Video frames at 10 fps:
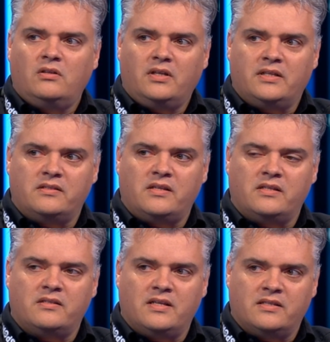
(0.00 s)

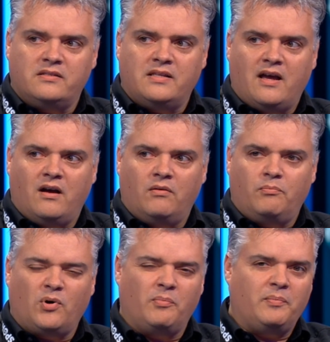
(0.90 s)
is now
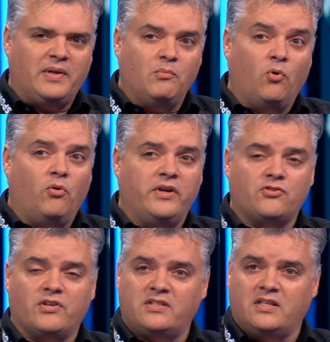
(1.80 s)
probably more
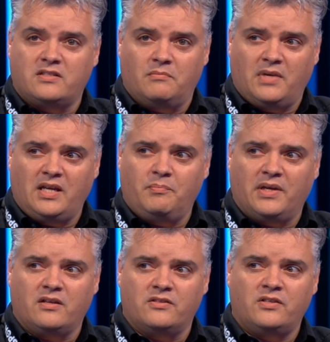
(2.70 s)
interesting to me,
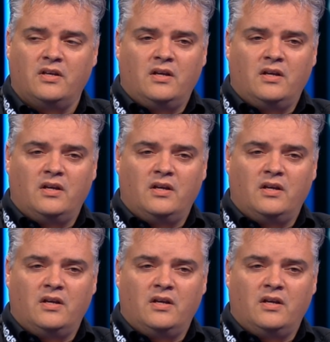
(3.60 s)
because